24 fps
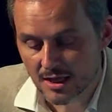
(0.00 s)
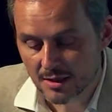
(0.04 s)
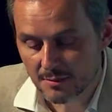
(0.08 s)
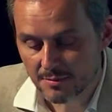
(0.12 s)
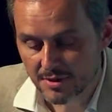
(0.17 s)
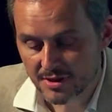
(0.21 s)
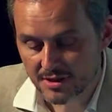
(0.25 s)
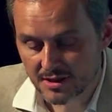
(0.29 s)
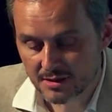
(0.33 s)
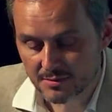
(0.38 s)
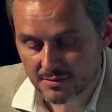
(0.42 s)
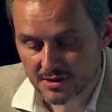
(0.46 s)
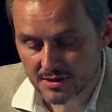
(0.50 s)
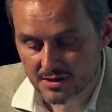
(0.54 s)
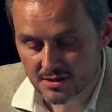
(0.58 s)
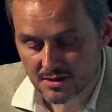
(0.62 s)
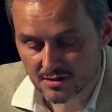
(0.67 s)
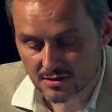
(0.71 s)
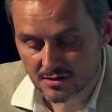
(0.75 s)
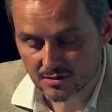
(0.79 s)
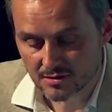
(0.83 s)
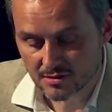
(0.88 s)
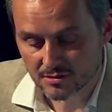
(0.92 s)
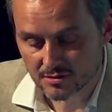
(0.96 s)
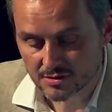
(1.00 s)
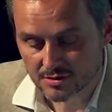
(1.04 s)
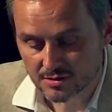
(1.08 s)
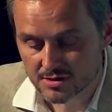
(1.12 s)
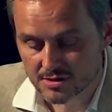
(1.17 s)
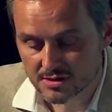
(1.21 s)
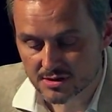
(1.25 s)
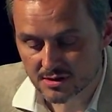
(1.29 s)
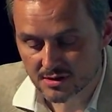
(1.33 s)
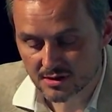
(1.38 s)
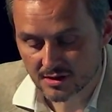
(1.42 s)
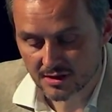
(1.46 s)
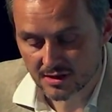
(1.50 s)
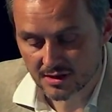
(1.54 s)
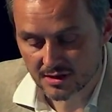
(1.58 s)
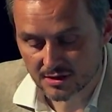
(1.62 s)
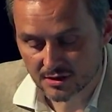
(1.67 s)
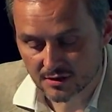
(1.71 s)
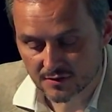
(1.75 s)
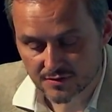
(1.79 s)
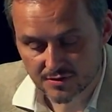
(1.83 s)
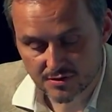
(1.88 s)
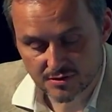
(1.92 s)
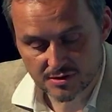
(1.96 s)
Benjamin Kotz, Head
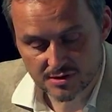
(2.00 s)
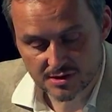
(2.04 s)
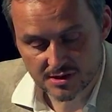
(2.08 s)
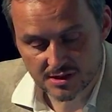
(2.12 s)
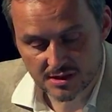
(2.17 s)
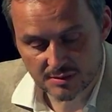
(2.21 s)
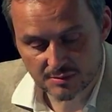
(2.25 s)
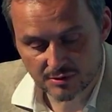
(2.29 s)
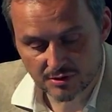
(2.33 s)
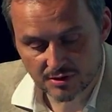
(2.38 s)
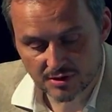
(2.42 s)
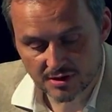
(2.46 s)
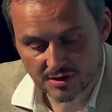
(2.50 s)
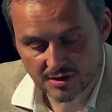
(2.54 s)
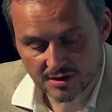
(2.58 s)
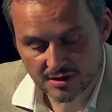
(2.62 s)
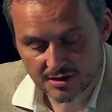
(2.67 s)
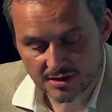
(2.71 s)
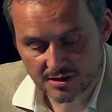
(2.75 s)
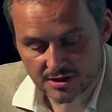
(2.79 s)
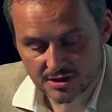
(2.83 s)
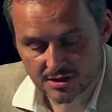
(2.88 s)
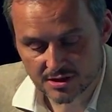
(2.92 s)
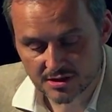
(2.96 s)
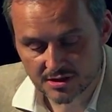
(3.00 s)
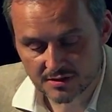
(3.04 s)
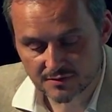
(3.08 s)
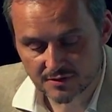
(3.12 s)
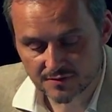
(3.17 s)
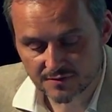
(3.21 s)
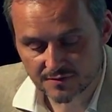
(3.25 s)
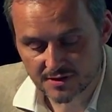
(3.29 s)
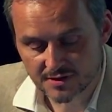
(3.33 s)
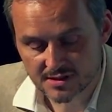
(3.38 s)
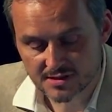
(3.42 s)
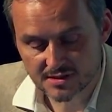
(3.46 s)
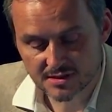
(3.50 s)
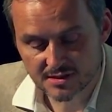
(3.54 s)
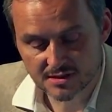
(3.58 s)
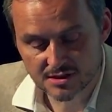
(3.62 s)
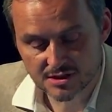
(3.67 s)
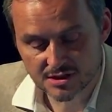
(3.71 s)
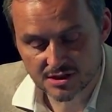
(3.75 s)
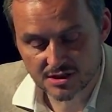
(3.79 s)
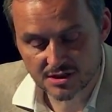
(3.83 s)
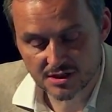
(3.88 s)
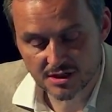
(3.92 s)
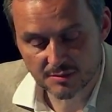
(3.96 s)
of Sustainable Initiative Office and
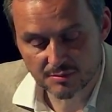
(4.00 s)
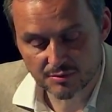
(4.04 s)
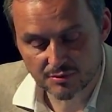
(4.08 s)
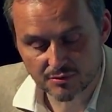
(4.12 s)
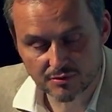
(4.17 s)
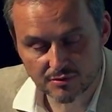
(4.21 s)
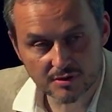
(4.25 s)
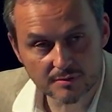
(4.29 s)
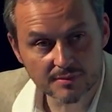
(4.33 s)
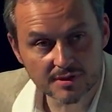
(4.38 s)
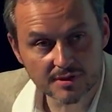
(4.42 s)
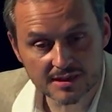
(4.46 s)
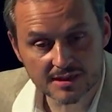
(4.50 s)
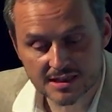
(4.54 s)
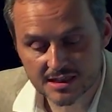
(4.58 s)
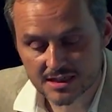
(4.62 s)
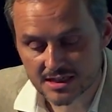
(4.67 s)
GDA Program at